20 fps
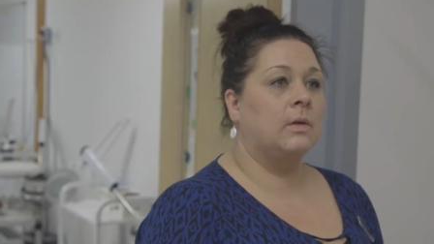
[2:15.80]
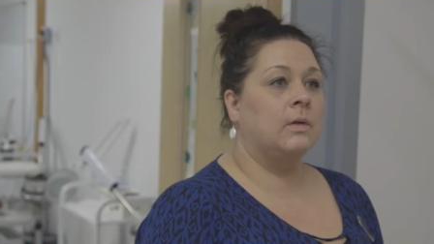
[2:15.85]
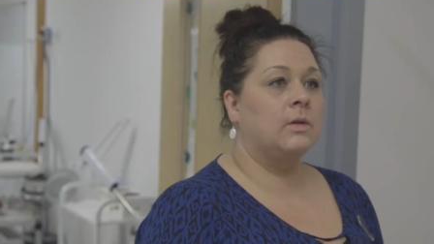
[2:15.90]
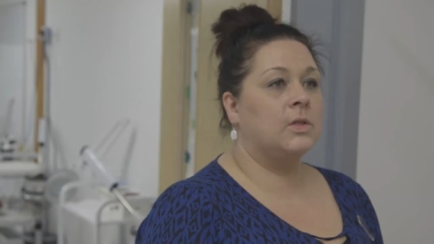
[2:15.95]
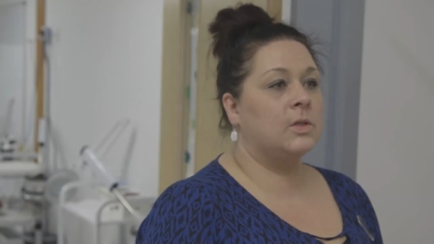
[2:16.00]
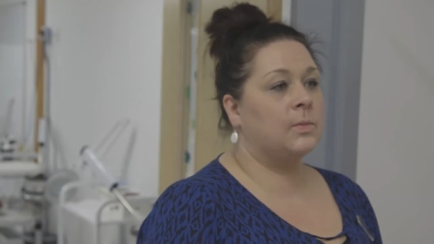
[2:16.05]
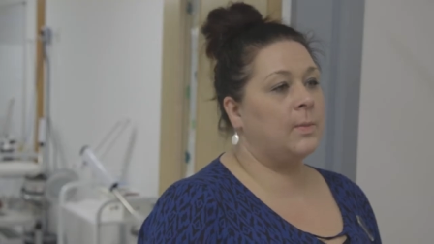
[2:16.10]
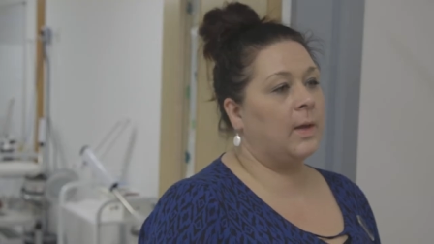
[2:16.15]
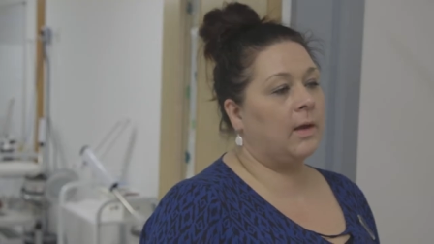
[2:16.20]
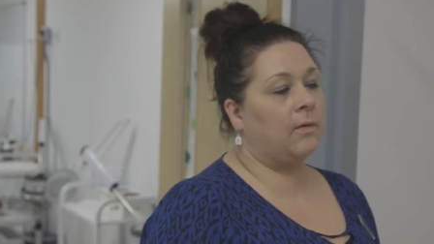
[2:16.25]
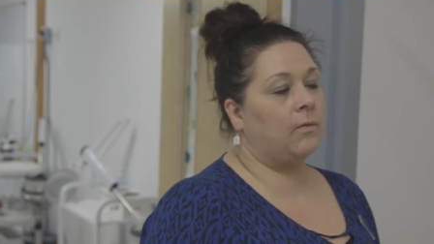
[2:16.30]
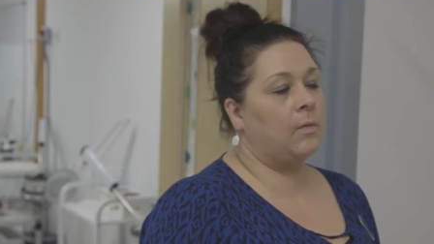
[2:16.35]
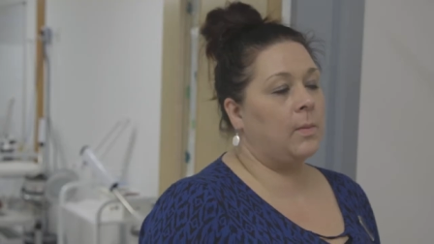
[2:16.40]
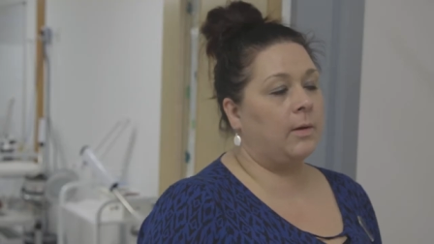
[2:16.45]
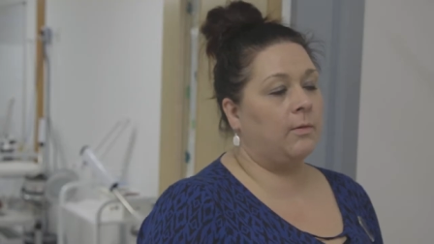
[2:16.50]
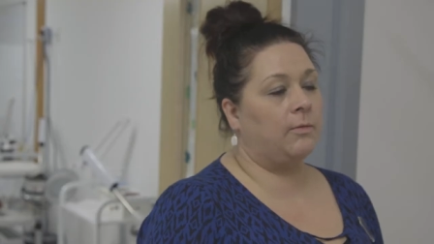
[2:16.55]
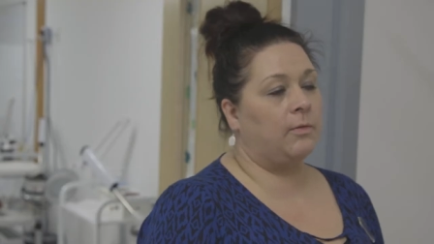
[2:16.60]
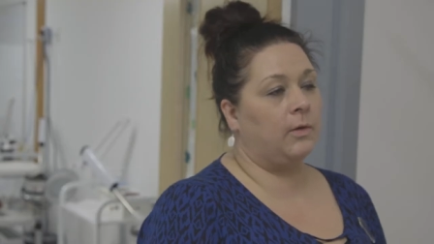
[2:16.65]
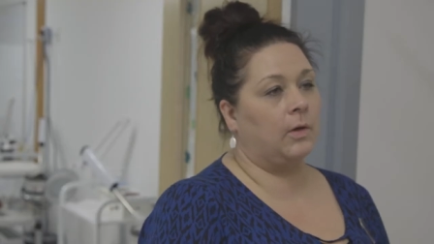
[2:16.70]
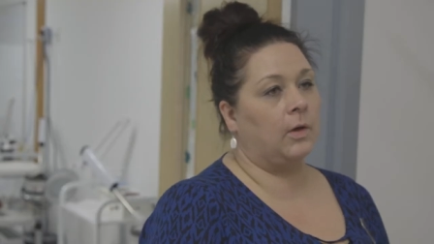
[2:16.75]
Just make
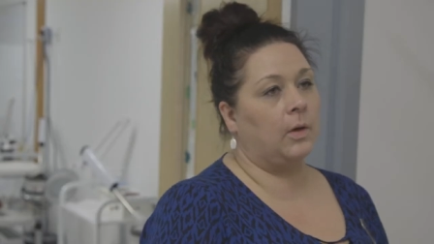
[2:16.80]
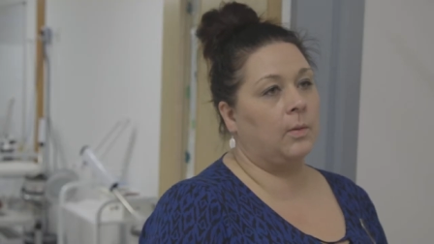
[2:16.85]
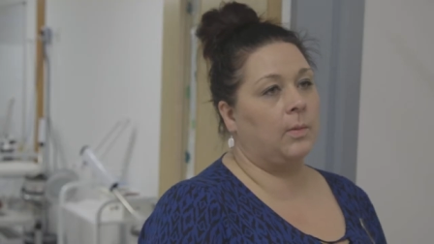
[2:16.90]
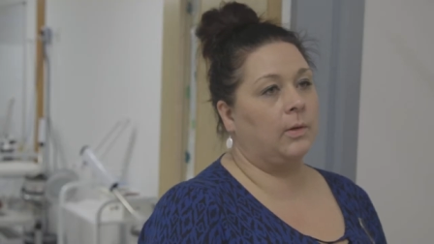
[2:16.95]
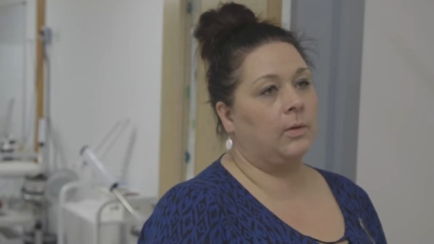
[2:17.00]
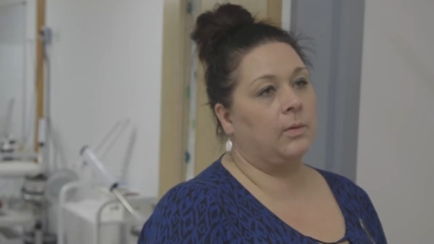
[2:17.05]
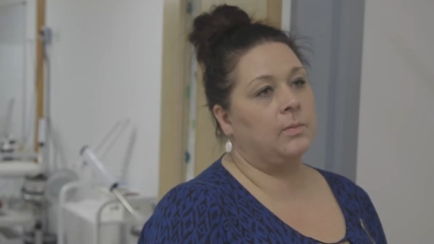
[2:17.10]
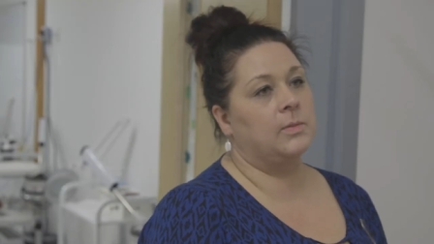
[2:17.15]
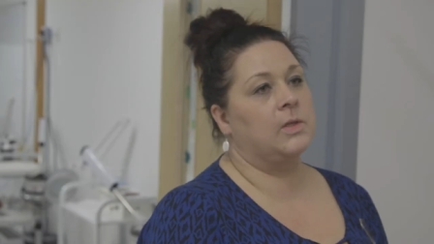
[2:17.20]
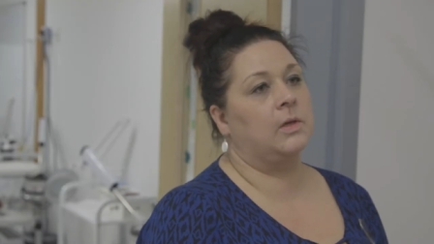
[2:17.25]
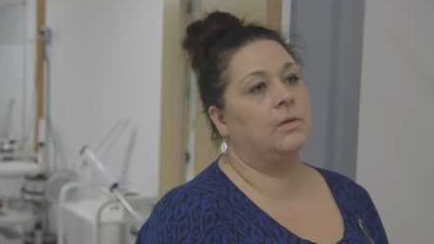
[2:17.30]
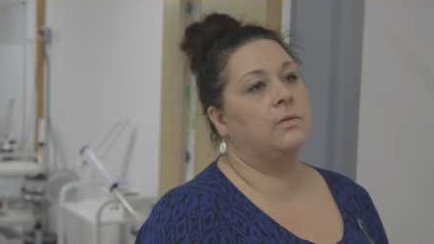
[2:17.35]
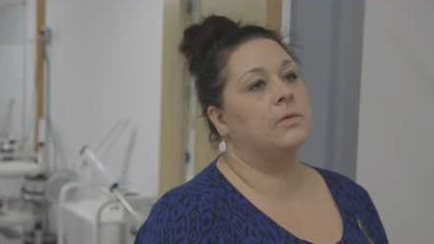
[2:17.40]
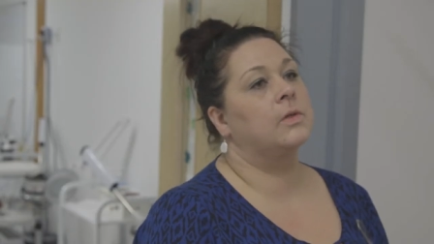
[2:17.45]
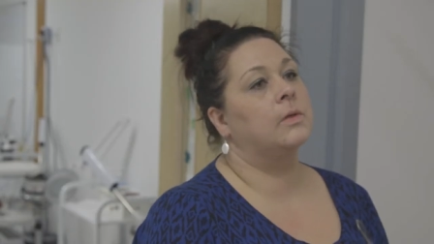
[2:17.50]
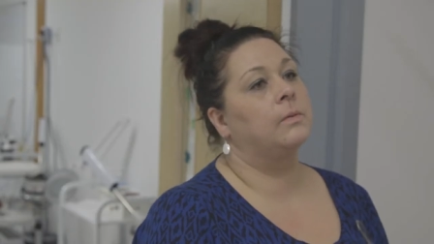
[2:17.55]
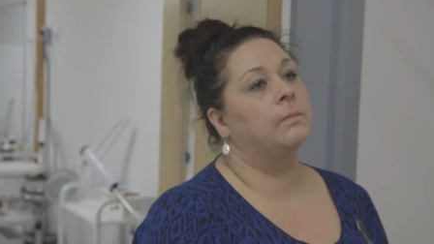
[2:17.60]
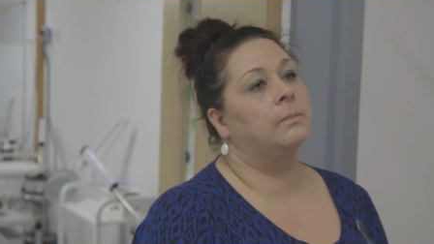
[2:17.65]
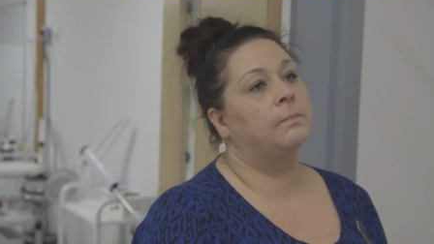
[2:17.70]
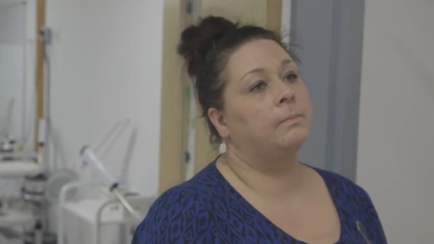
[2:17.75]
everybody feel good about
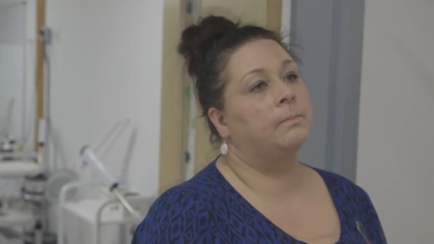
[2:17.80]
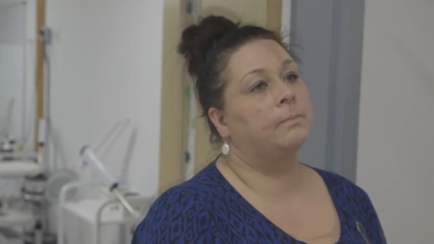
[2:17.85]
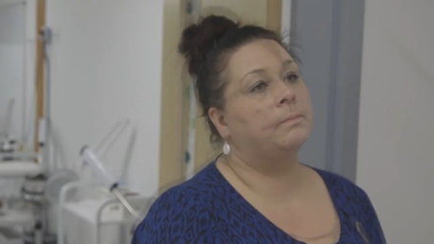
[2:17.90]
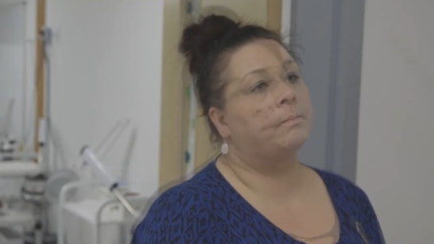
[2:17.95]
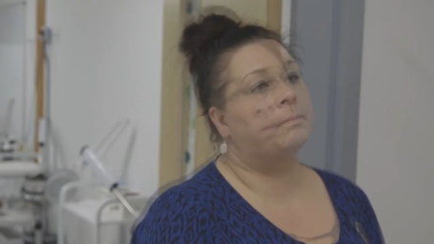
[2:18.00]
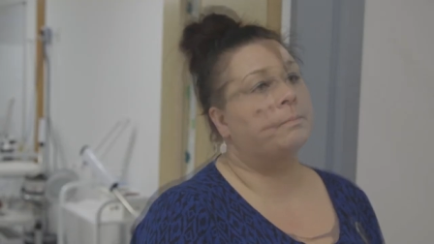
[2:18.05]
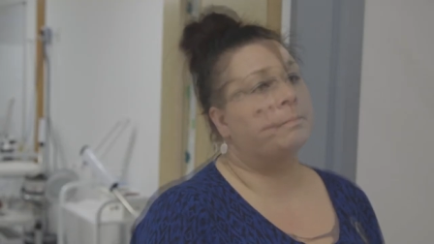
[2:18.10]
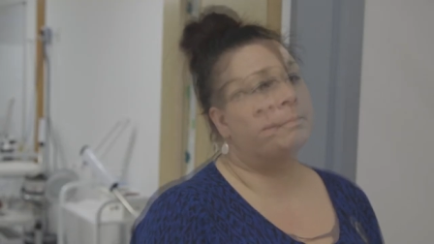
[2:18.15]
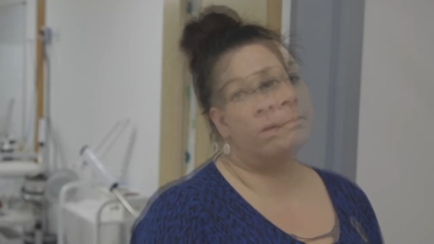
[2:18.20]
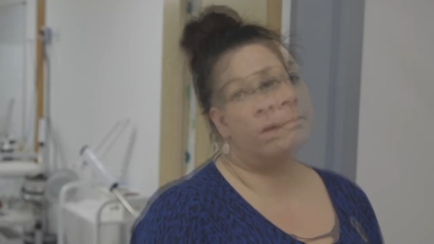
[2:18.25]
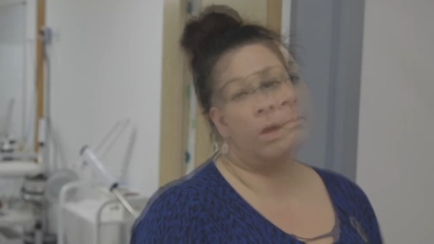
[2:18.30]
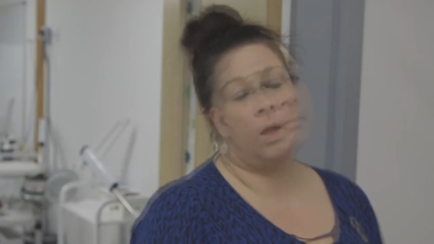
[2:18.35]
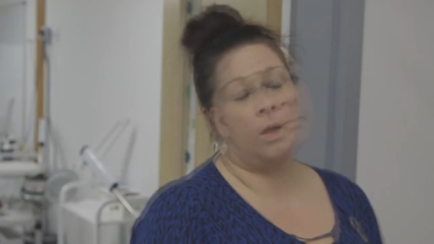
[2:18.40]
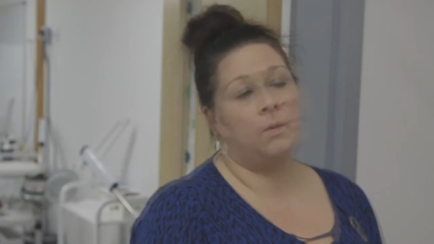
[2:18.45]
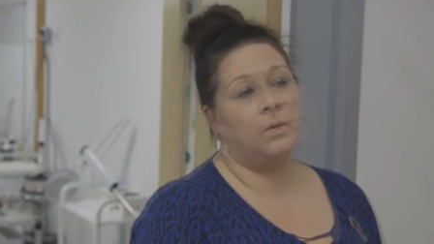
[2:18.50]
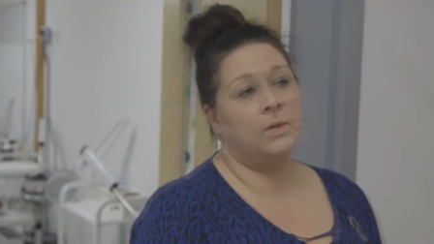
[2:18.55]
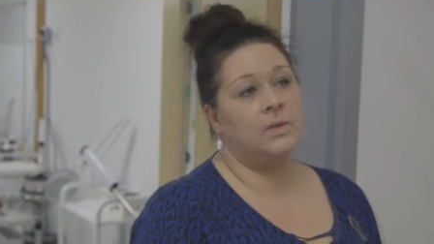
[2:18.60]
themselves. I